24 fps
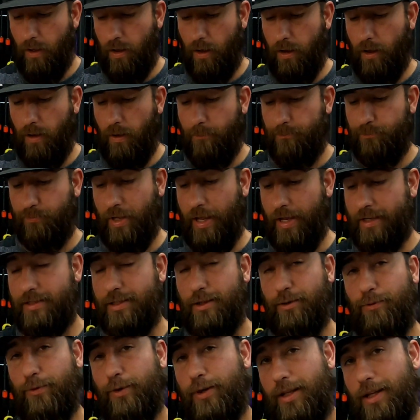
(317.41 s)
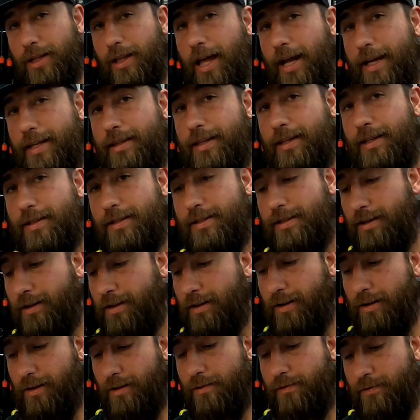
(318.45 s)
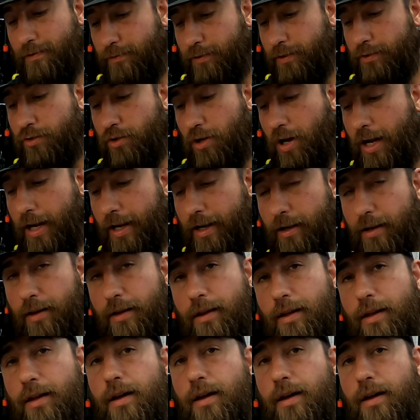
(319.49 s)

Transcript: I actually really like these for drying.